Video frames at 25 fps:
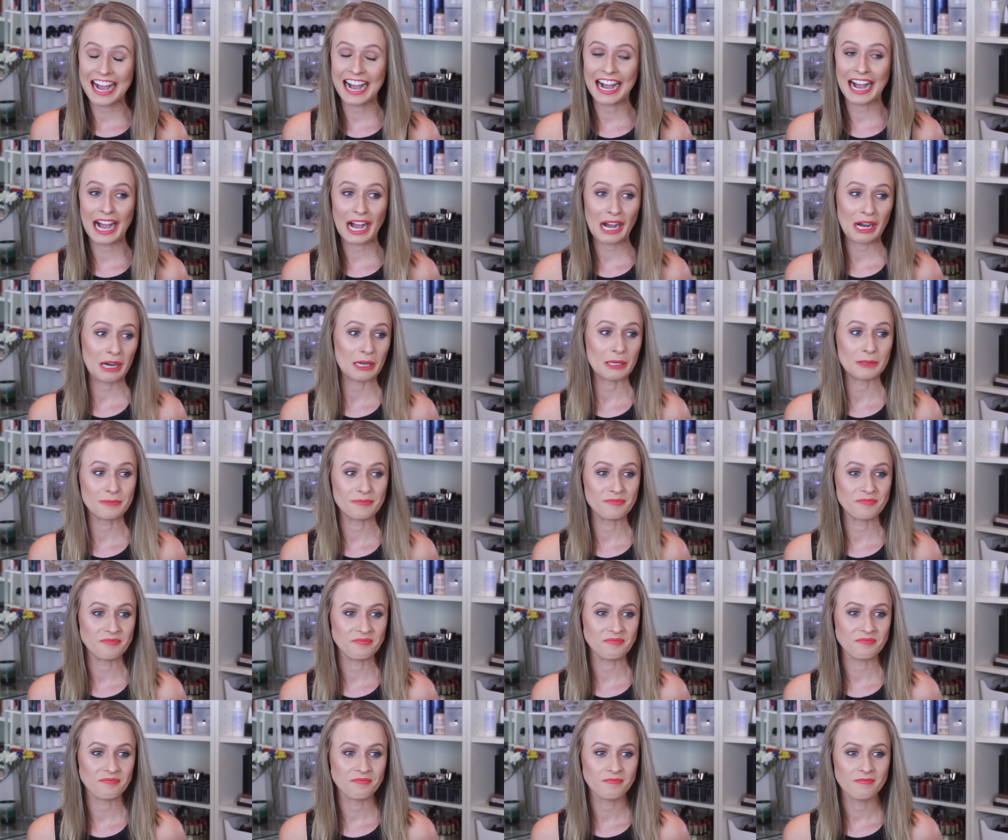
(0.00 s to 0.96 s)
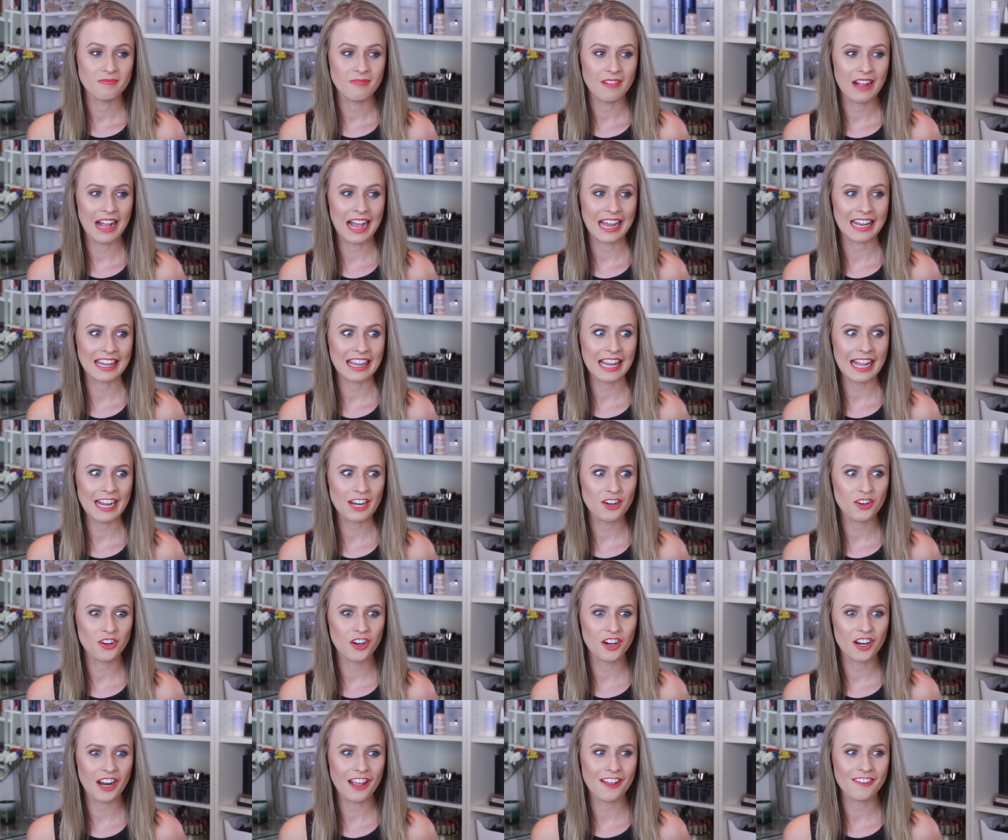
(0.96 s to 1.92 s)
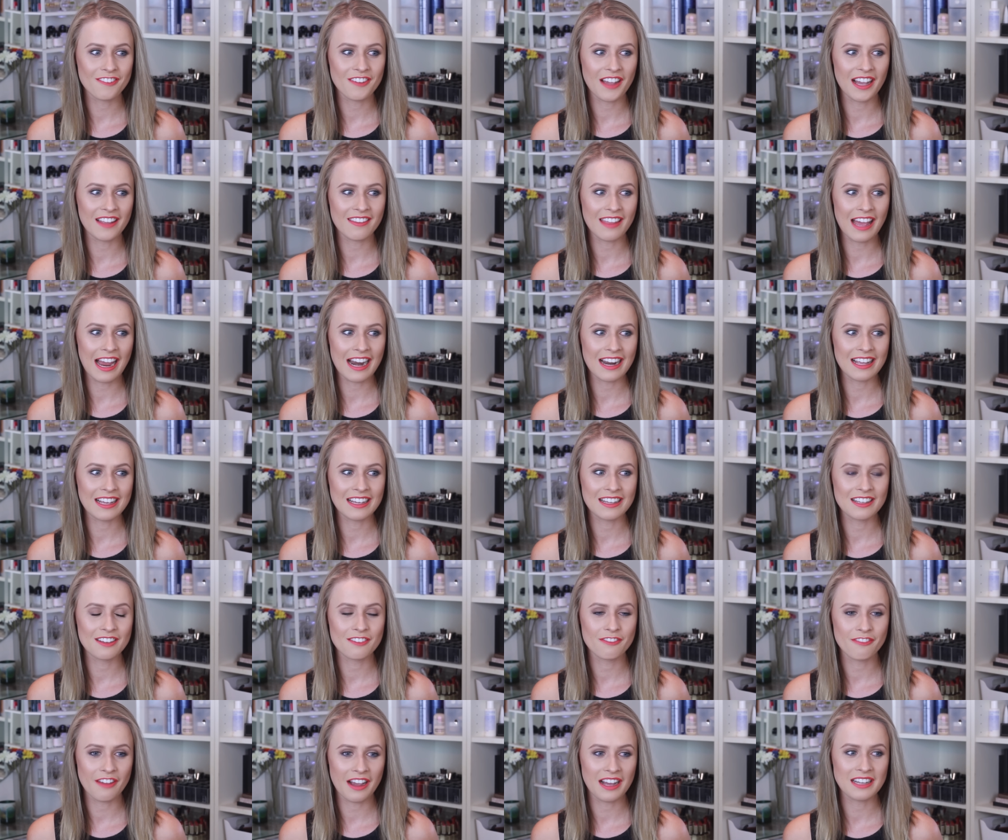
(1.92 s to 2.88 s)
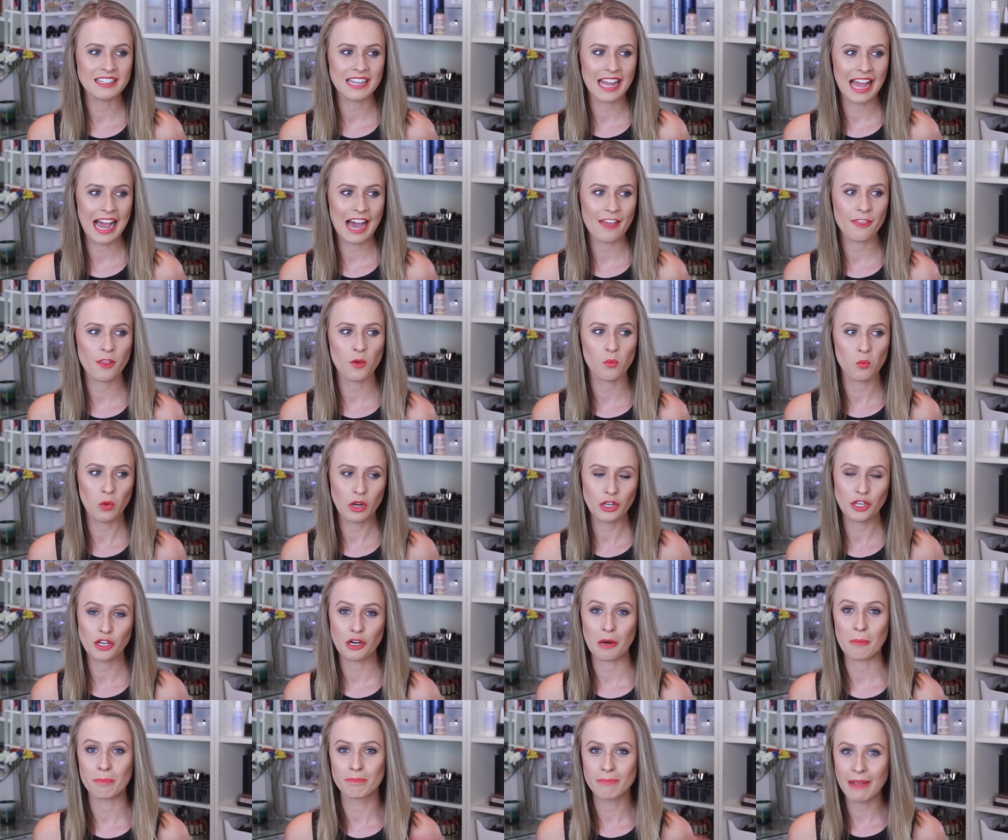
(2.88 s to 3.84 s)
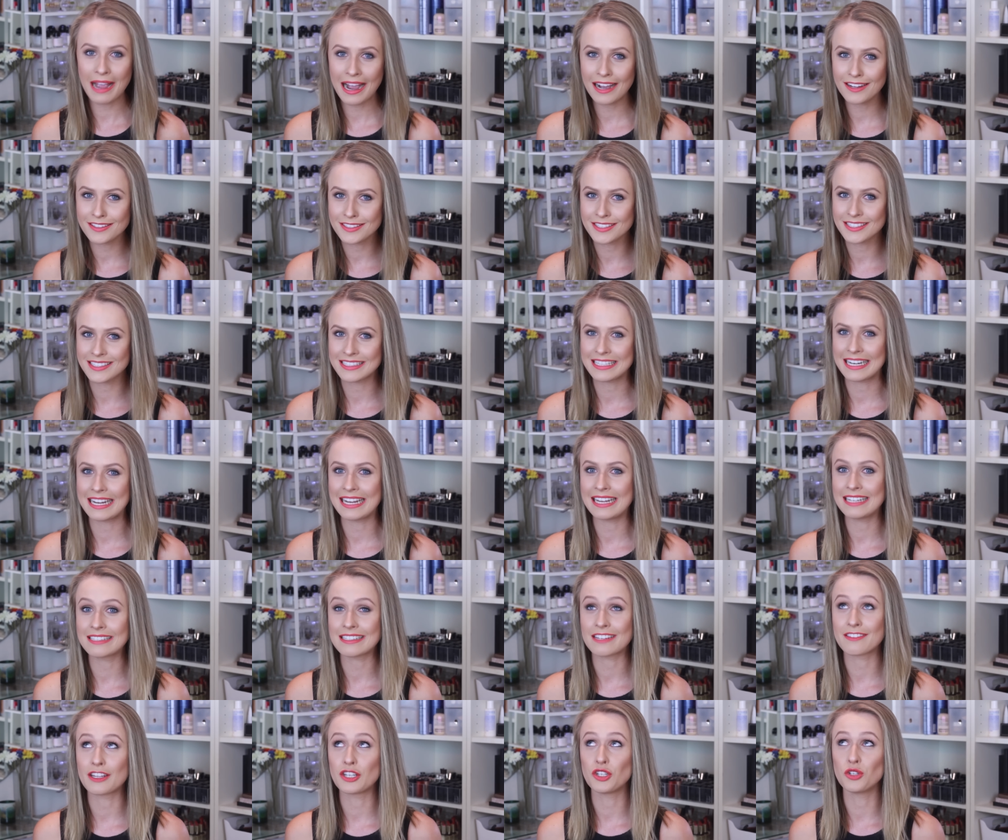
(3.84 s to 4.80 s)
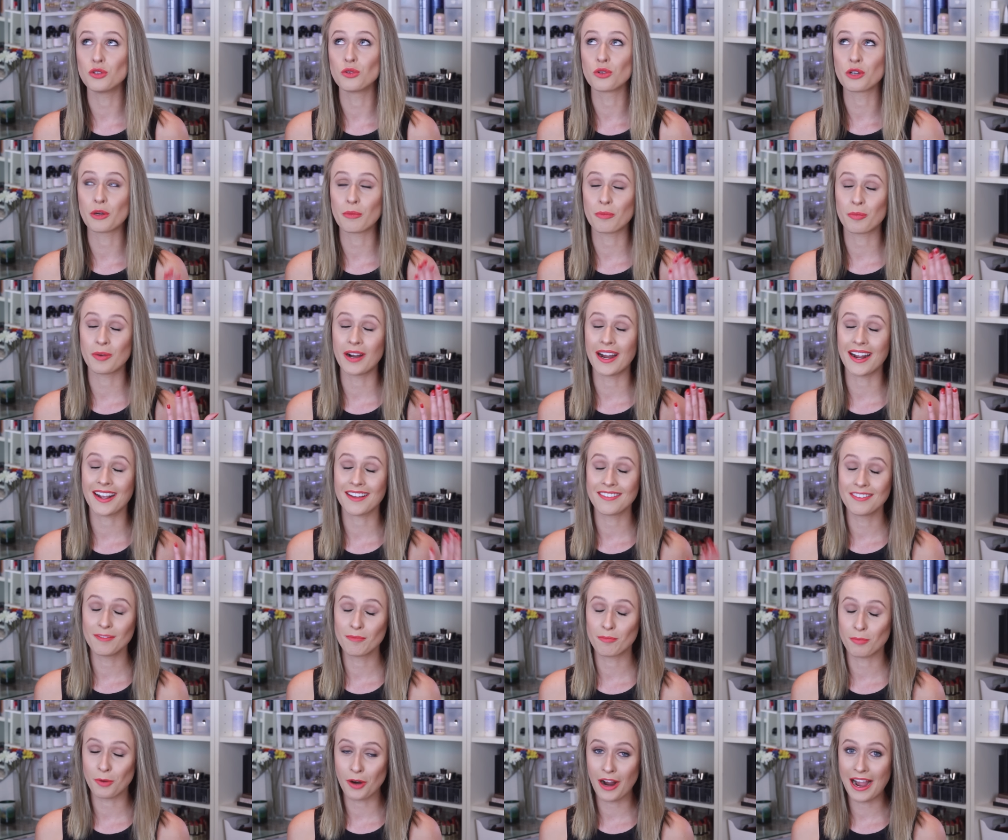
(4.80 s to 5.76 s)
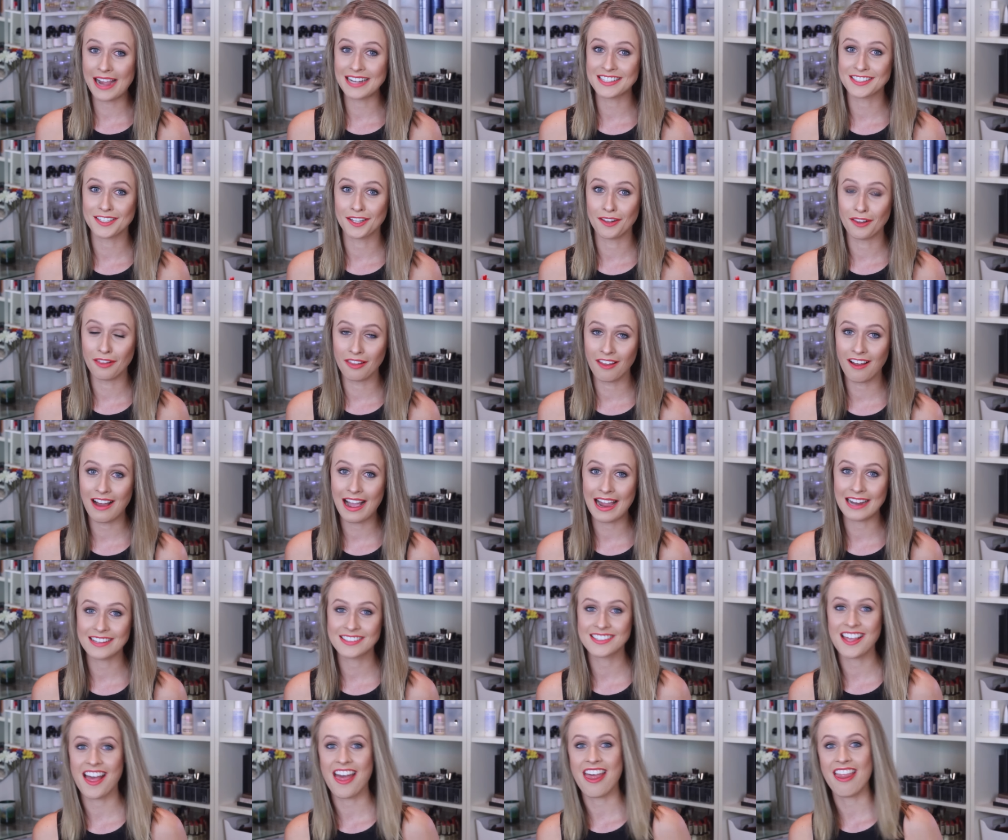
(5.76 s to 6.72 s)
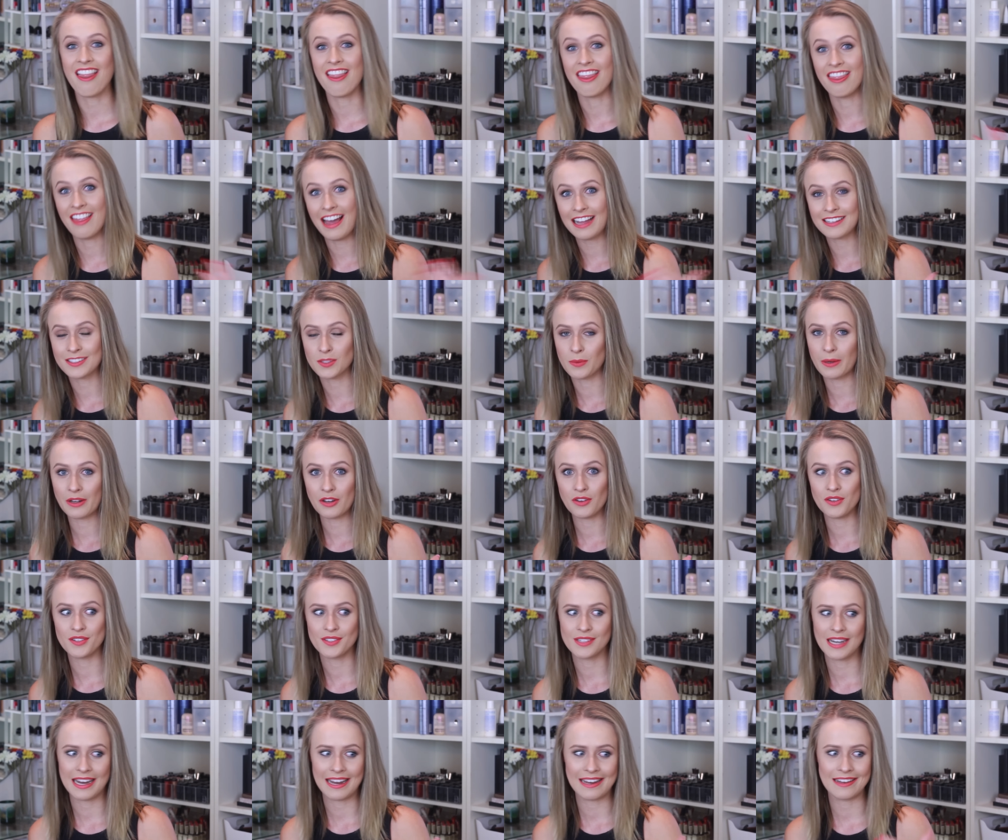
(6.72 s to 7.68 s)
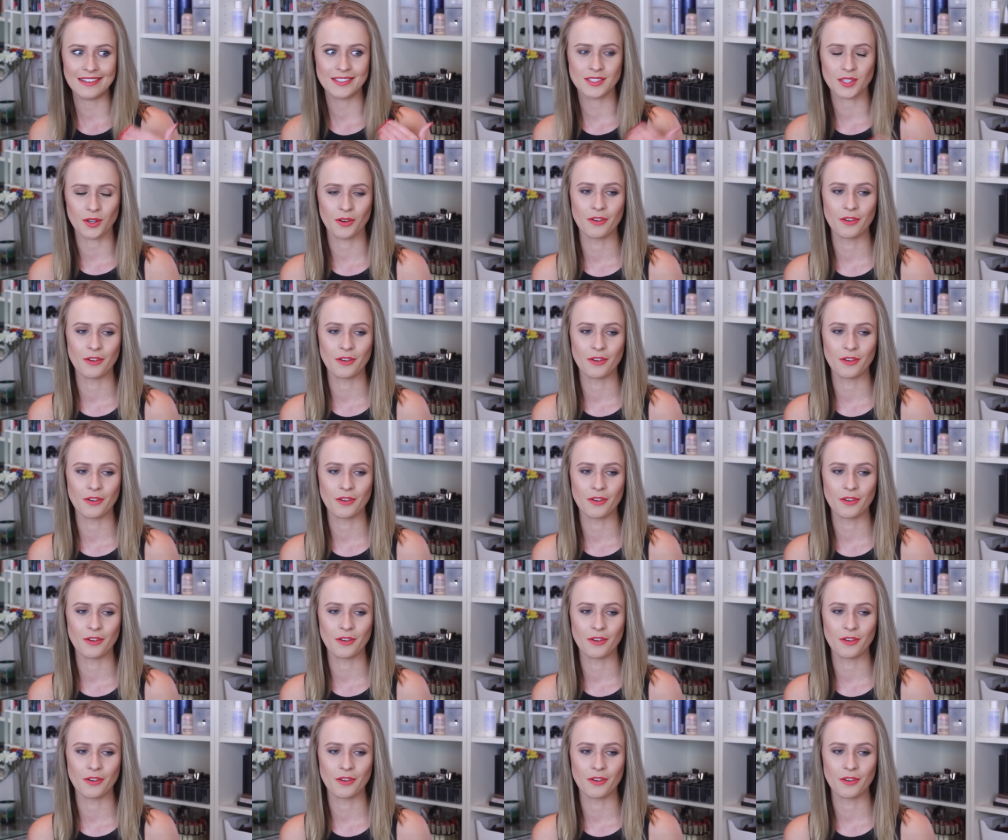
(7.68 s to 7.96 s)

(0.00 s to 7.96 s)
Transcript: And later on, I found out that when you're about to sneeze and then you look at bright lights, that's when you sneeze.